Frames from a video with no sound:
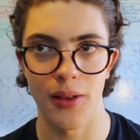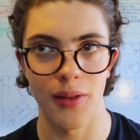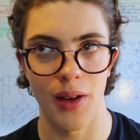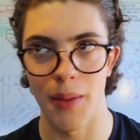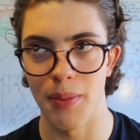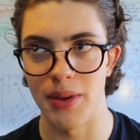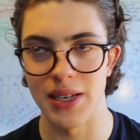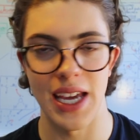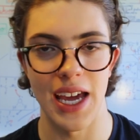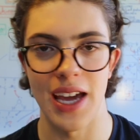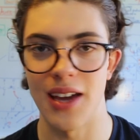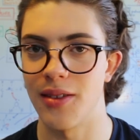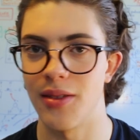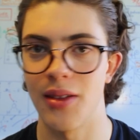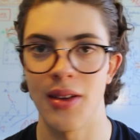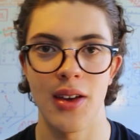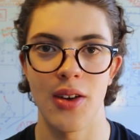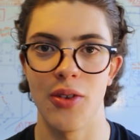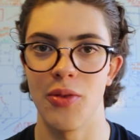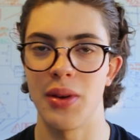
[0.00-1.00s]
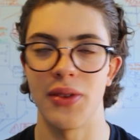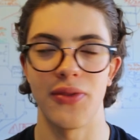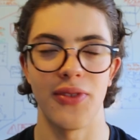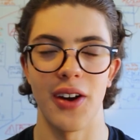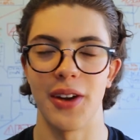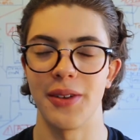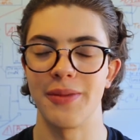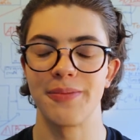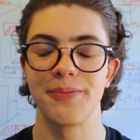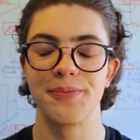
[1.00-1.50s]
iPad Air. It'll be
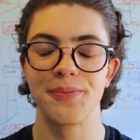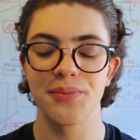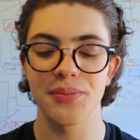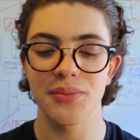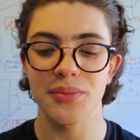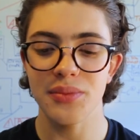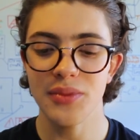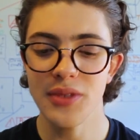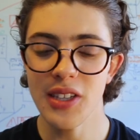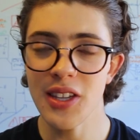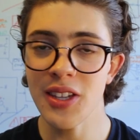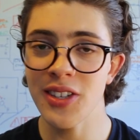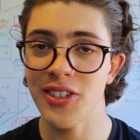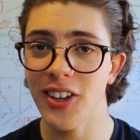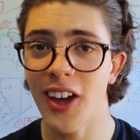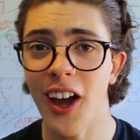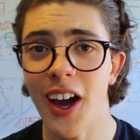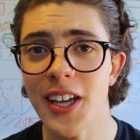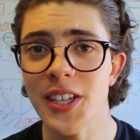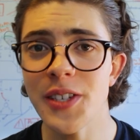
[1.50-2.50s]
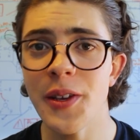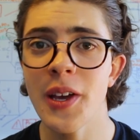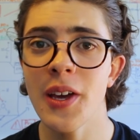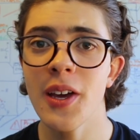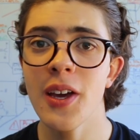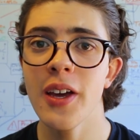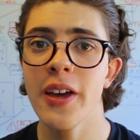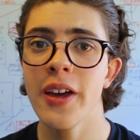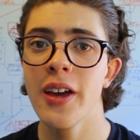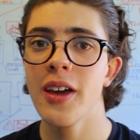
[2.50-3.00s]
fine. So guys,
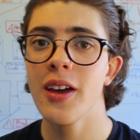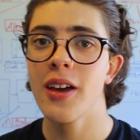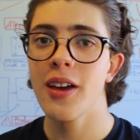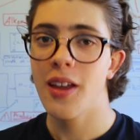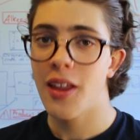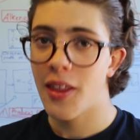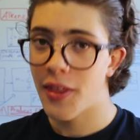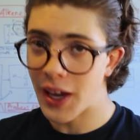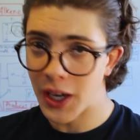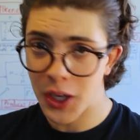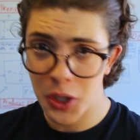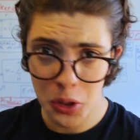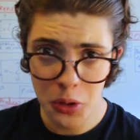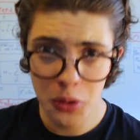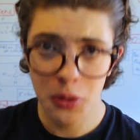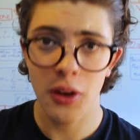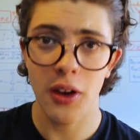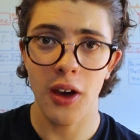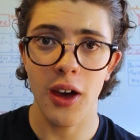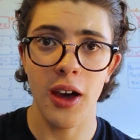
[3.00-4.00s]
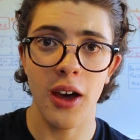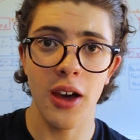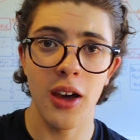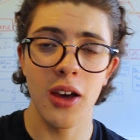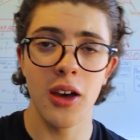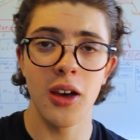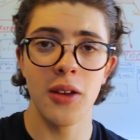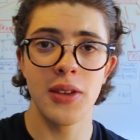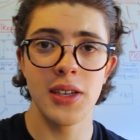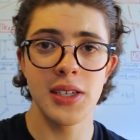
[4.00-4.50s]
thank you.
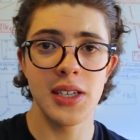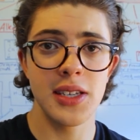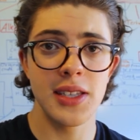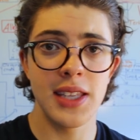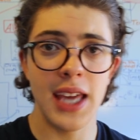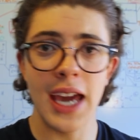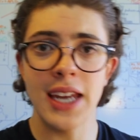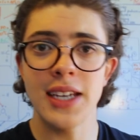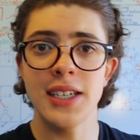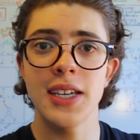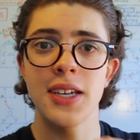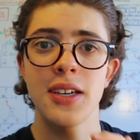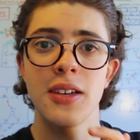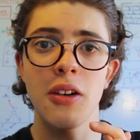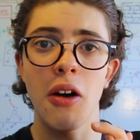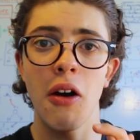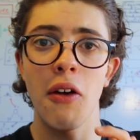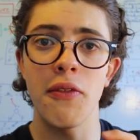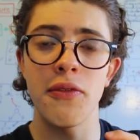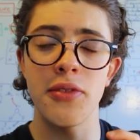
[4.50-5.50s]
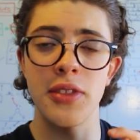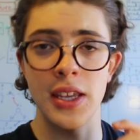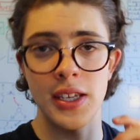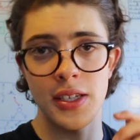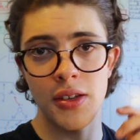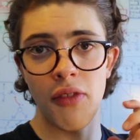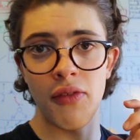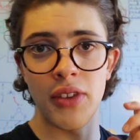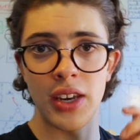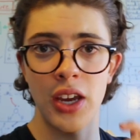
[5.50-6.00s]
This is the end of
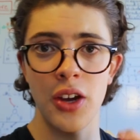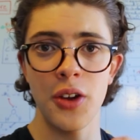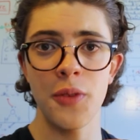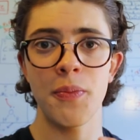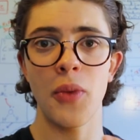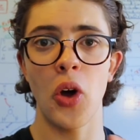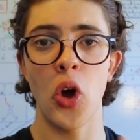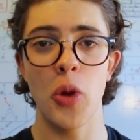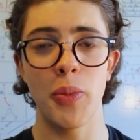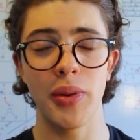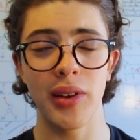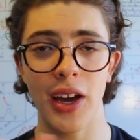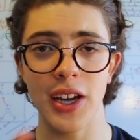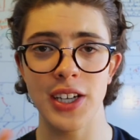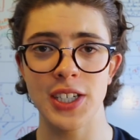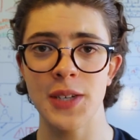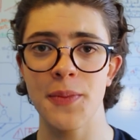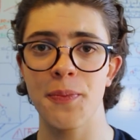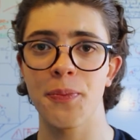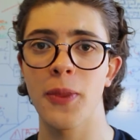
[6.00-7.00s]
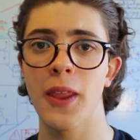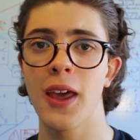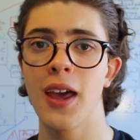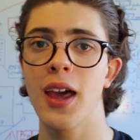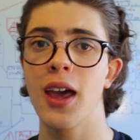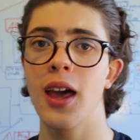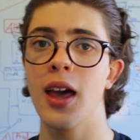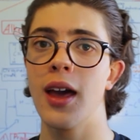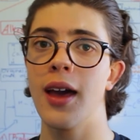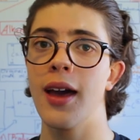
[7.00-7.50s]
this video. Hope you liked it.
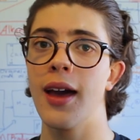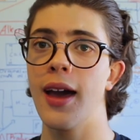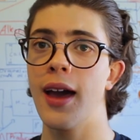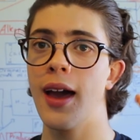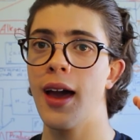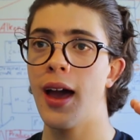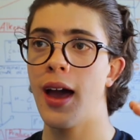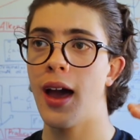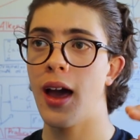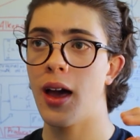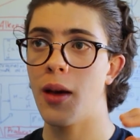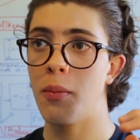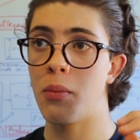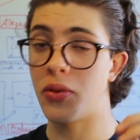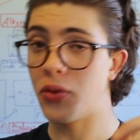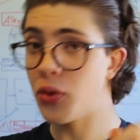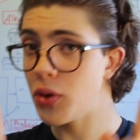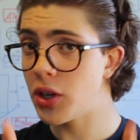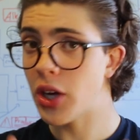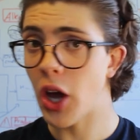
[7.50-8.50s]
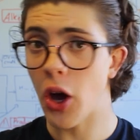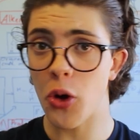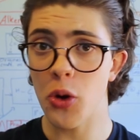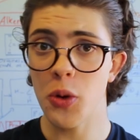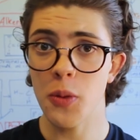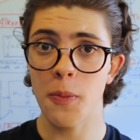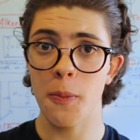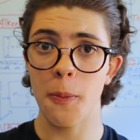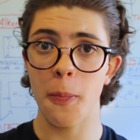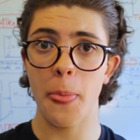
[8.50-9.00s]
Before you
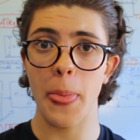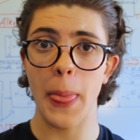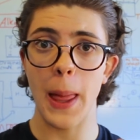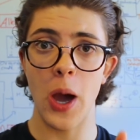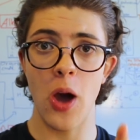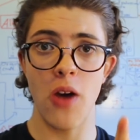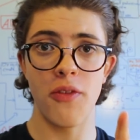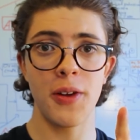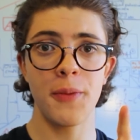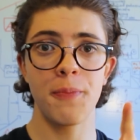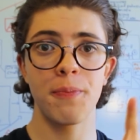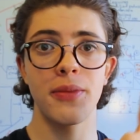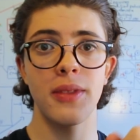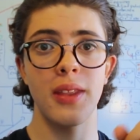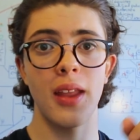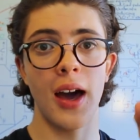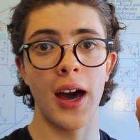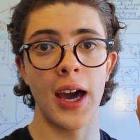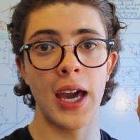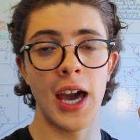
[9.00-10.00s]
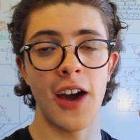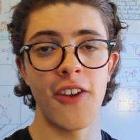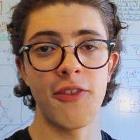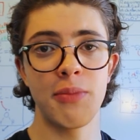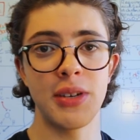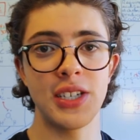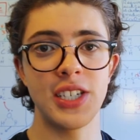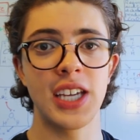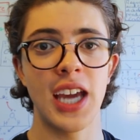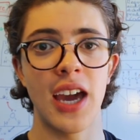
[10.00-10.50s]
go, however, I have
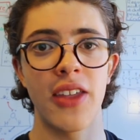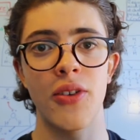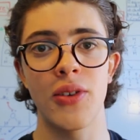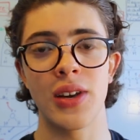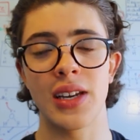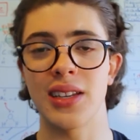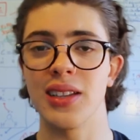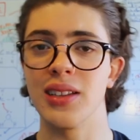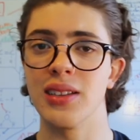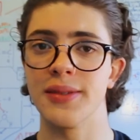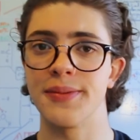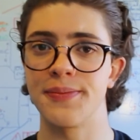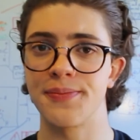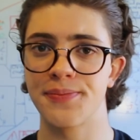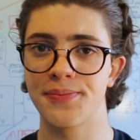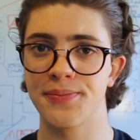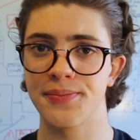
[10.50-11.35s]
put together a little